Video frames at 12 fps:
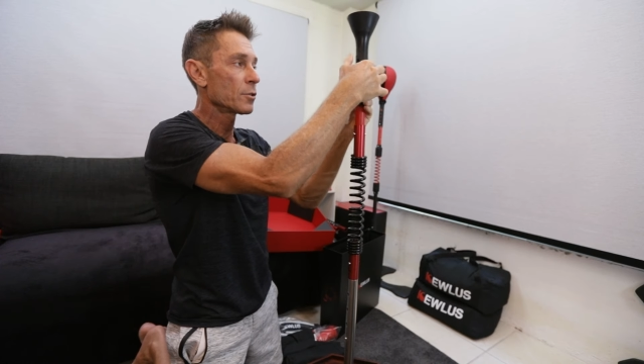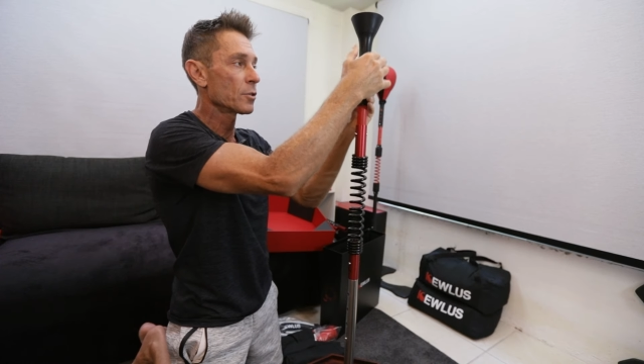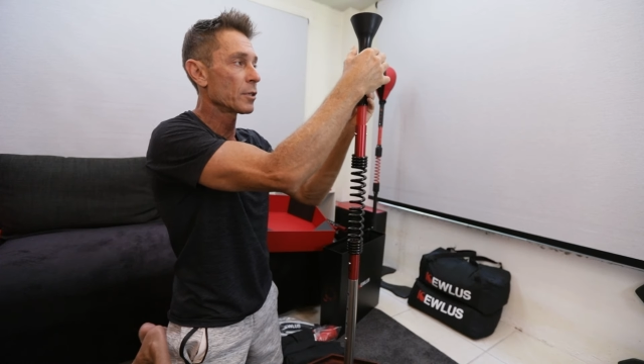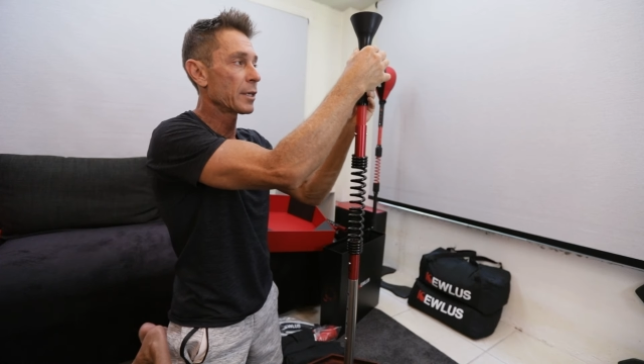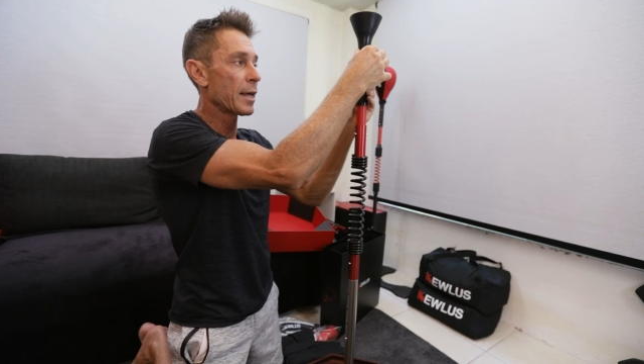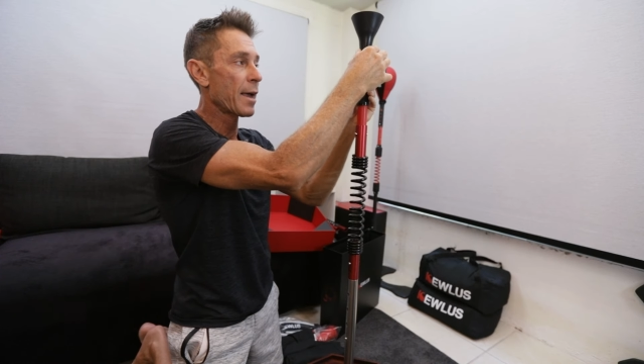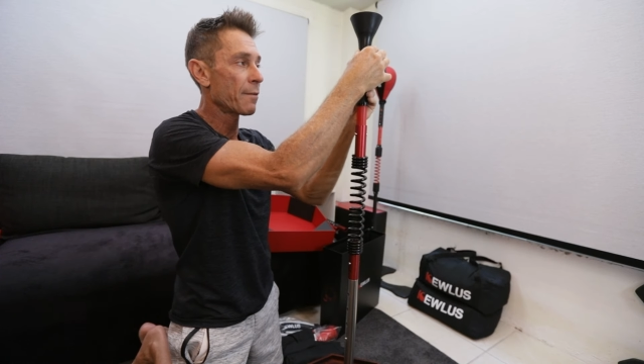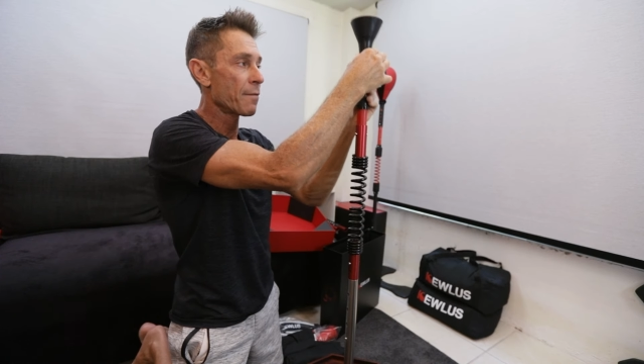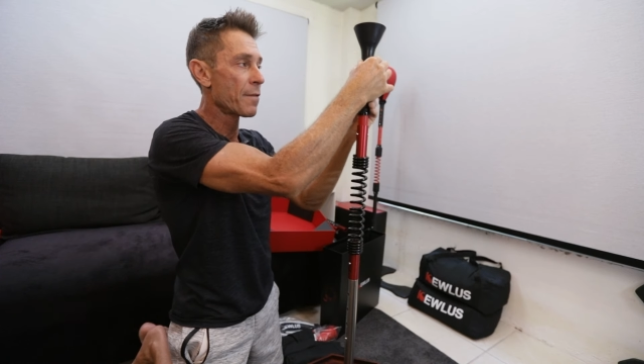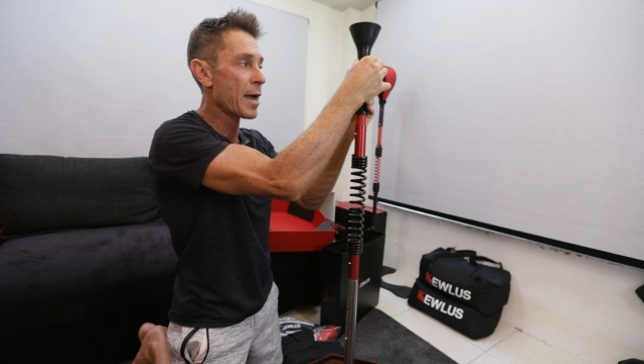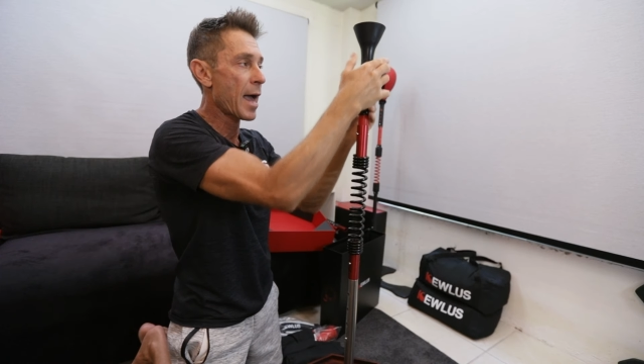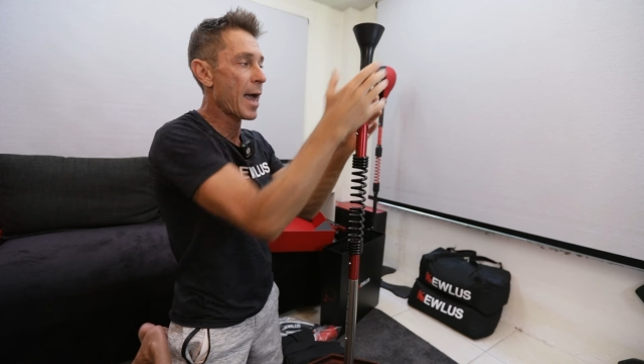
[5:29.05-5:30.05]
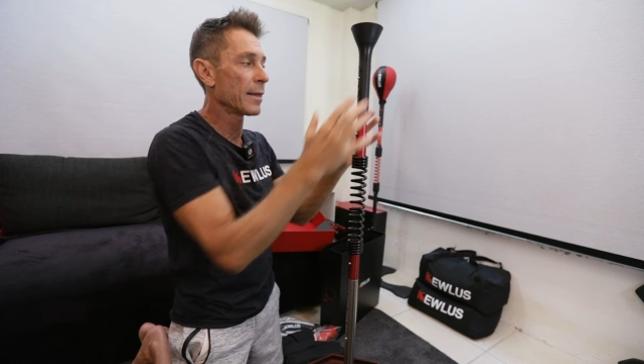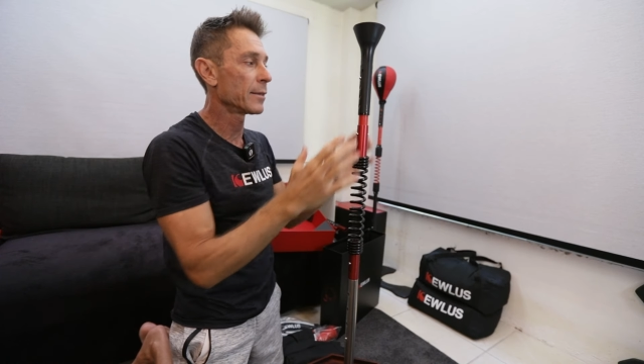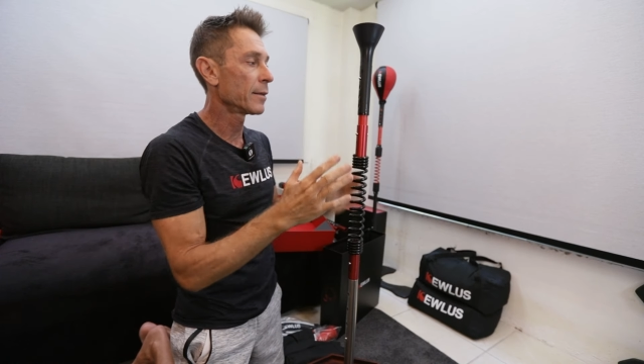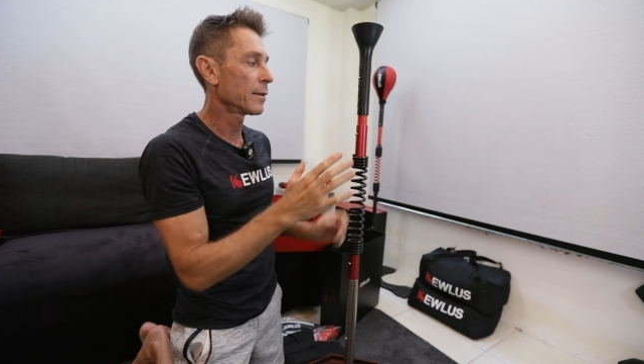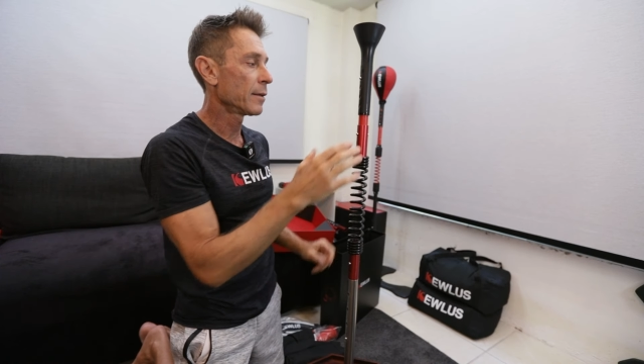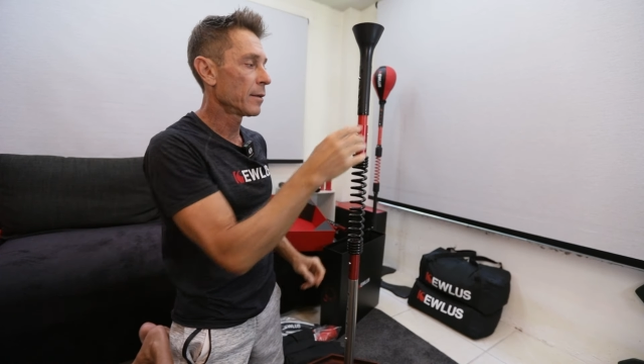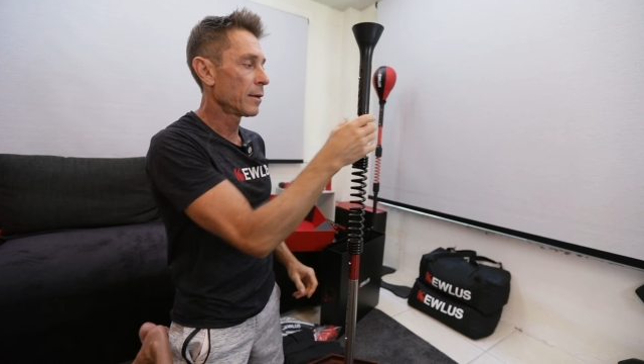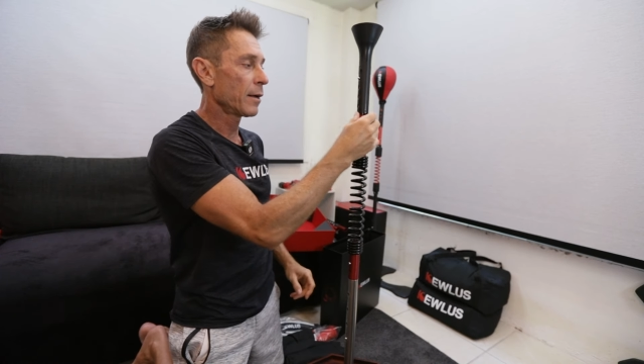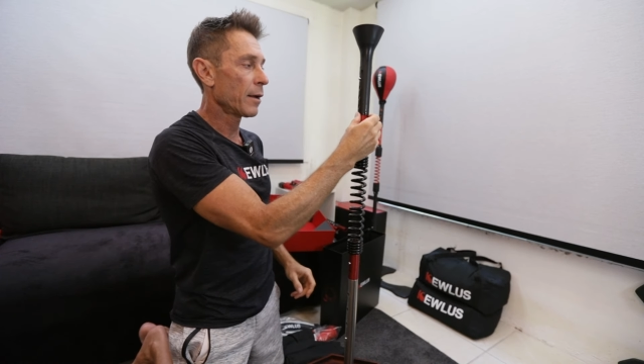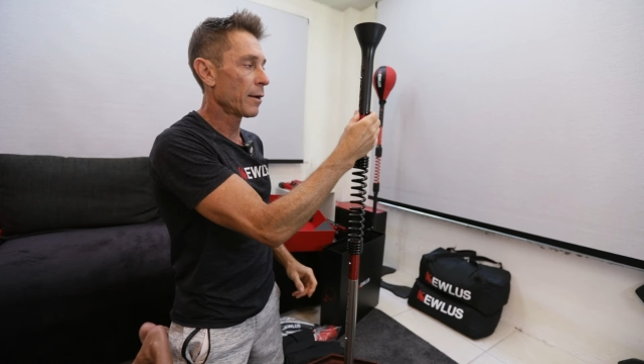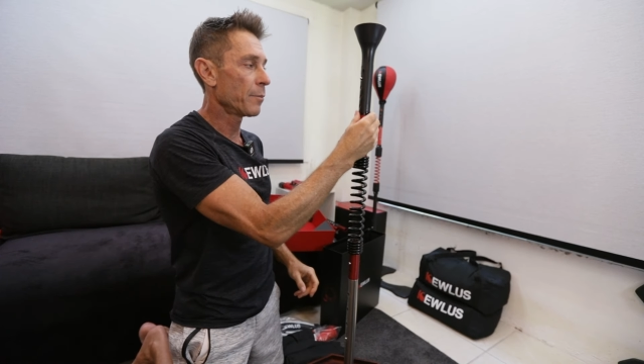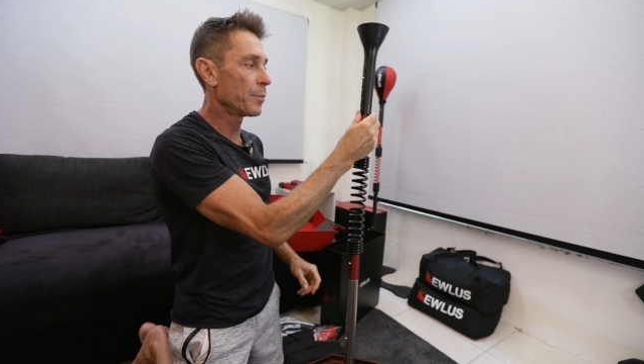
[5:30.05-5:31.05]
So you can have that
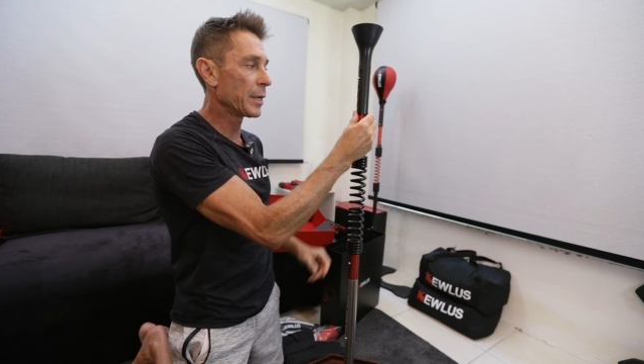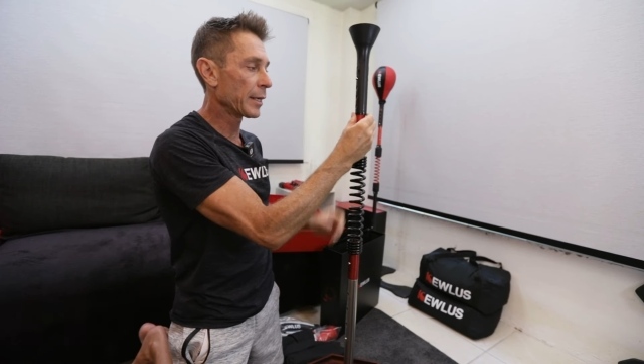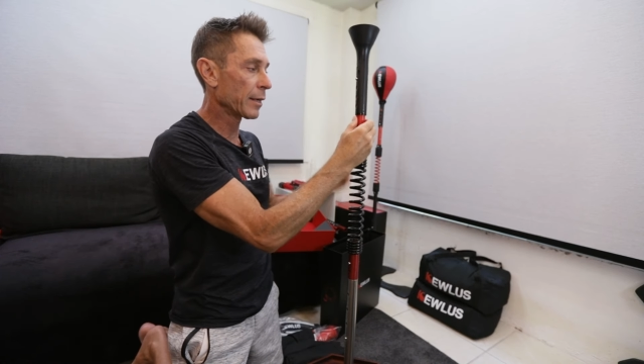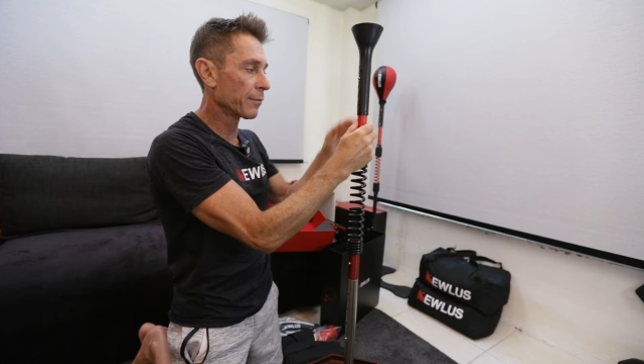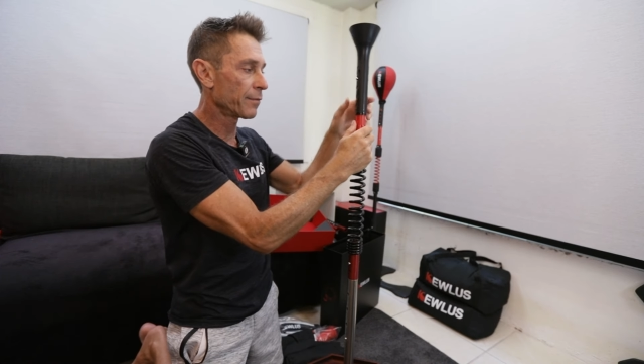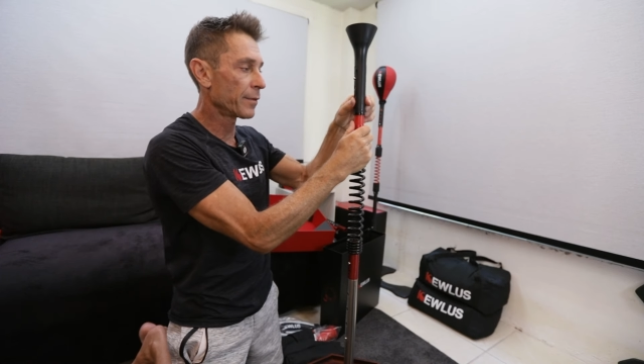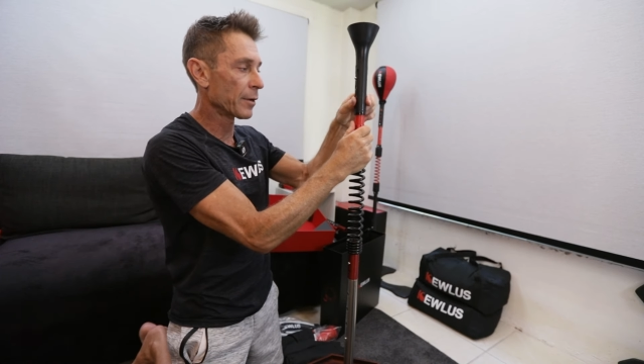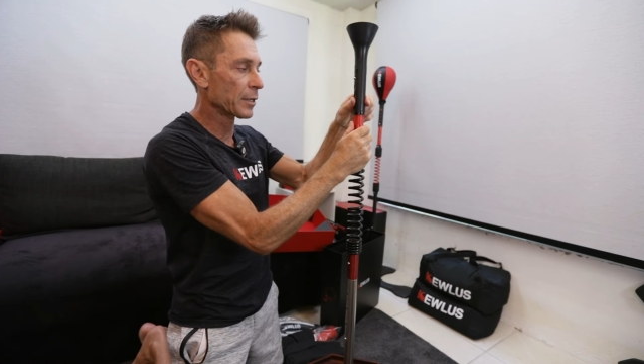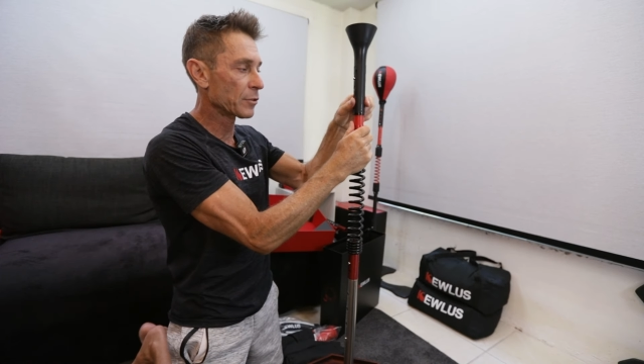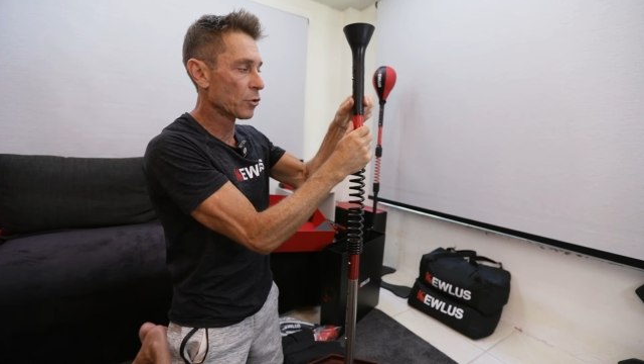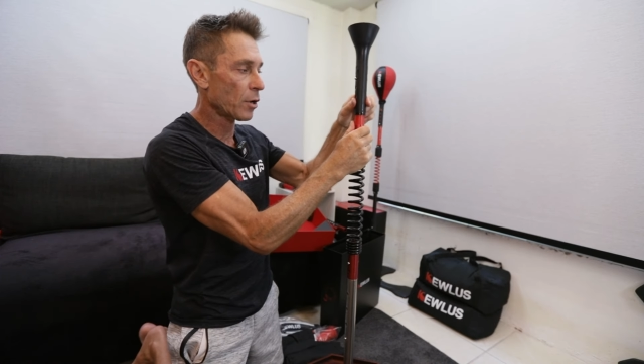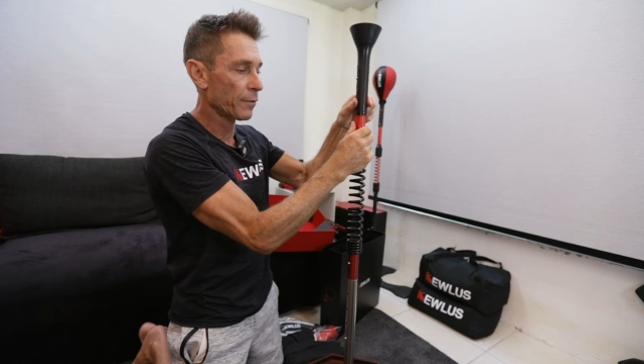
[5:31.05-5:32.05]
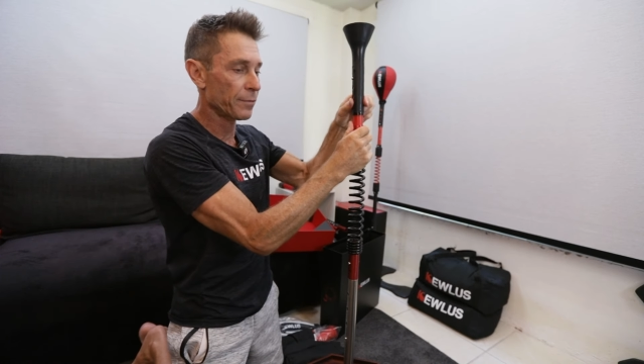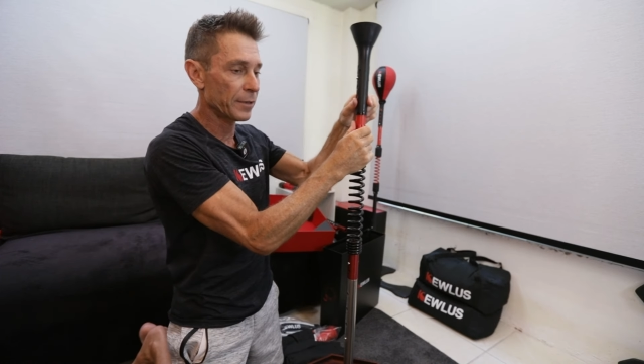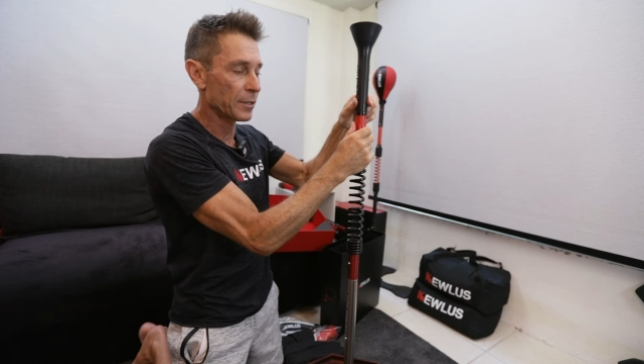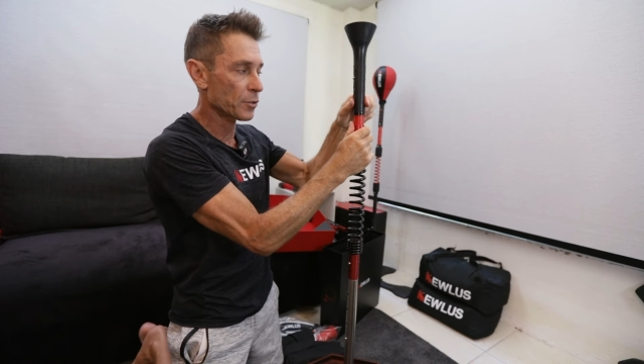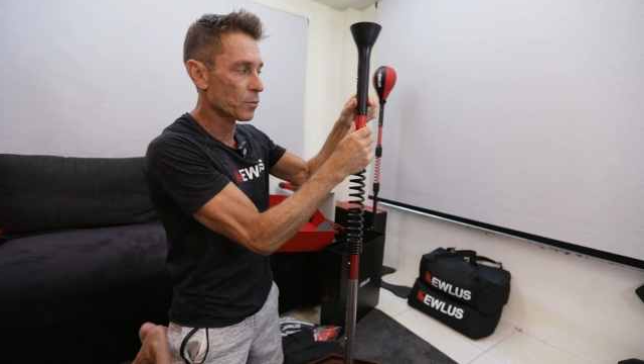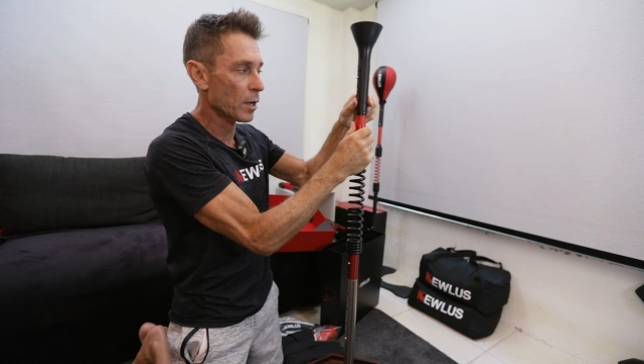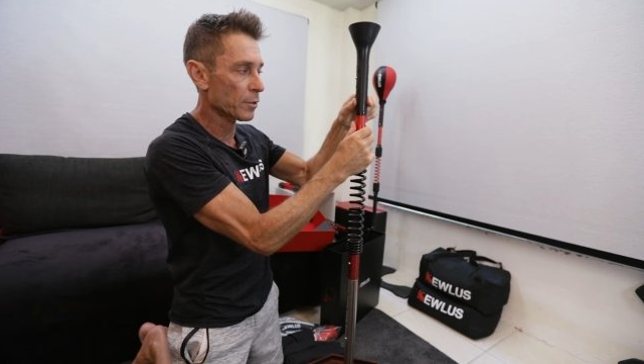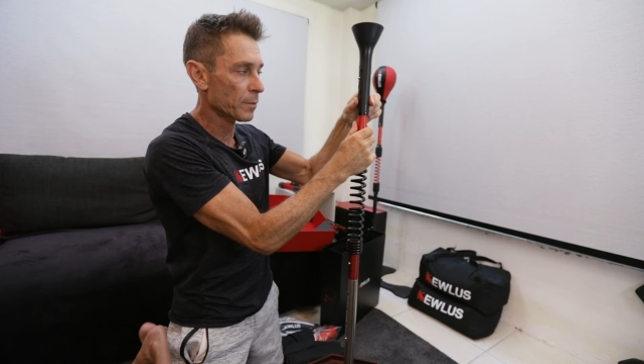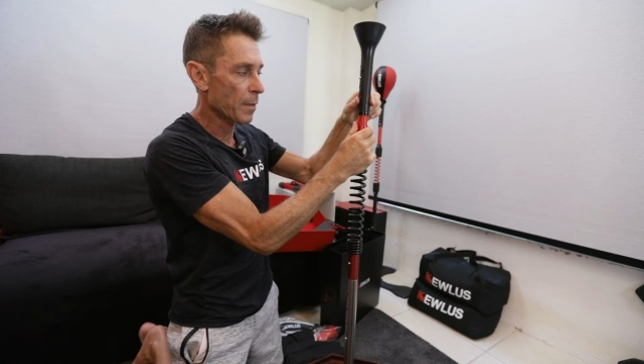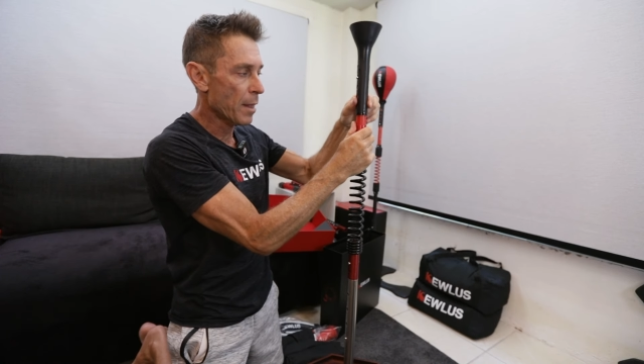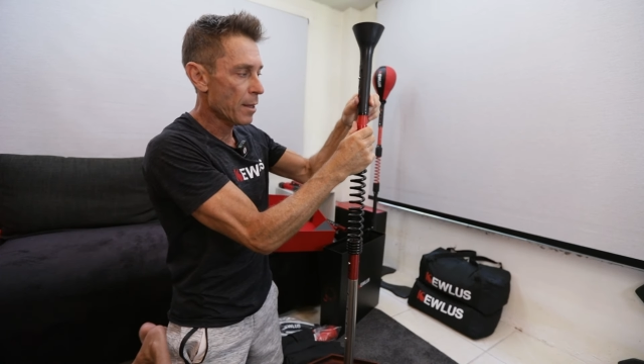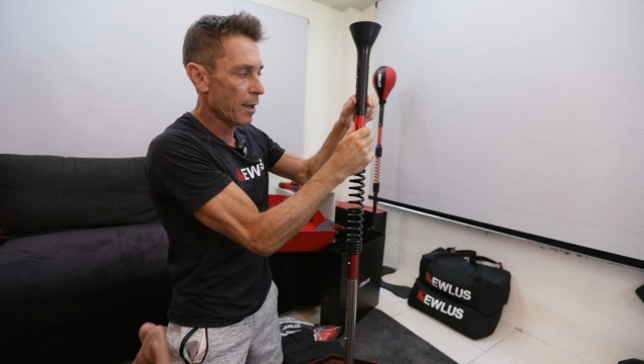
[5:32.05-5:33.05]
being a very tight fit as well.